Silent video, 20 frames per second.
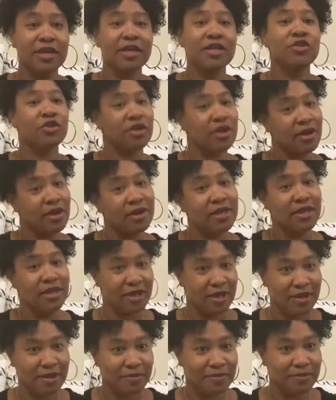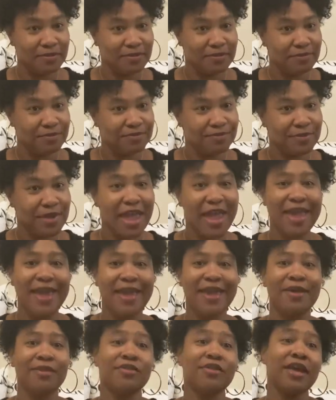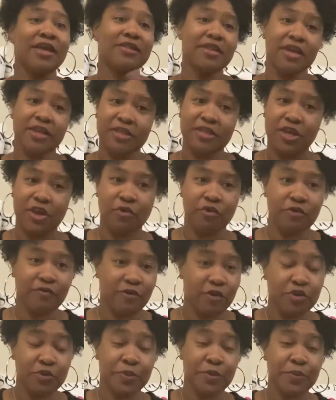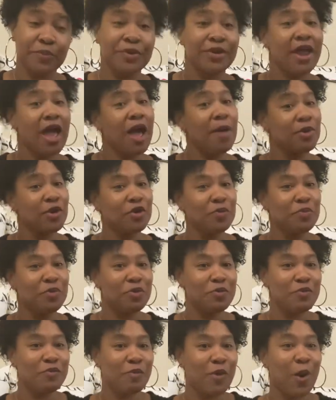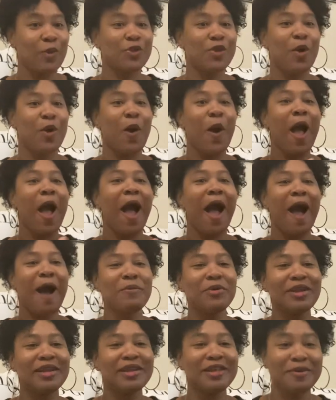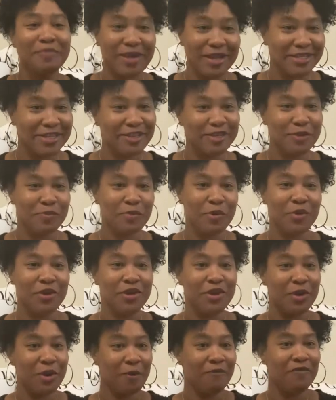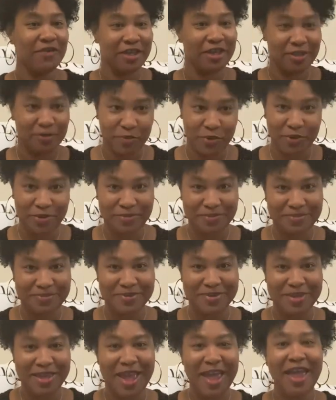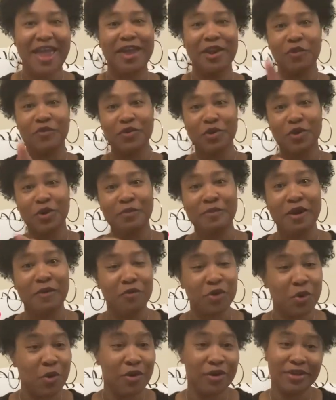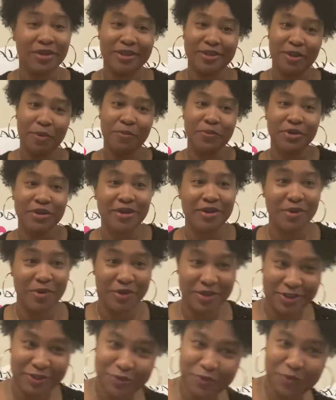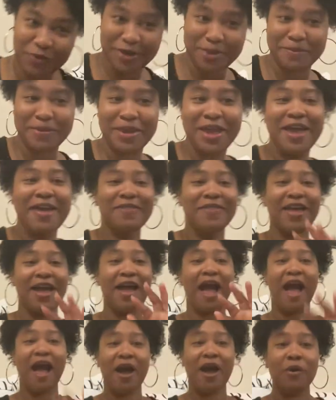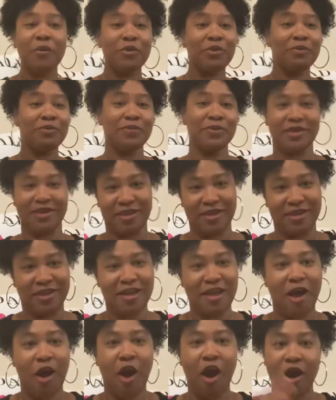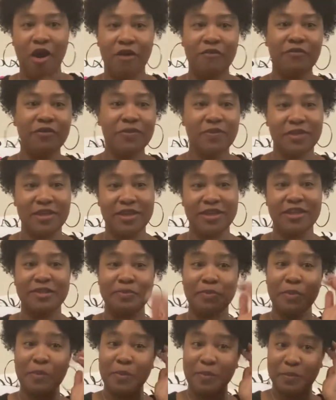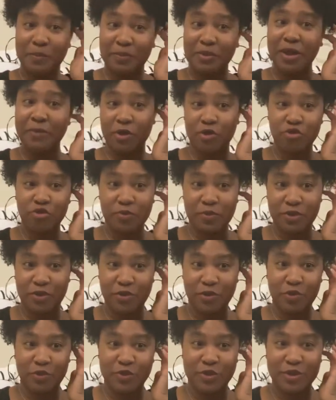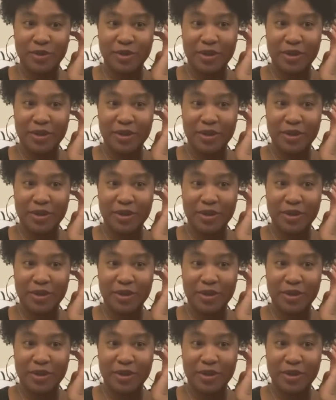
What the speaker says: you're going to get it. And they say it's irreversible, but I'm here to prove them wrong. So I want to leave my testimony here on Facebook and over here on my recording, because I'm putting it on Instagram, that I will be off of these blood pressure pills,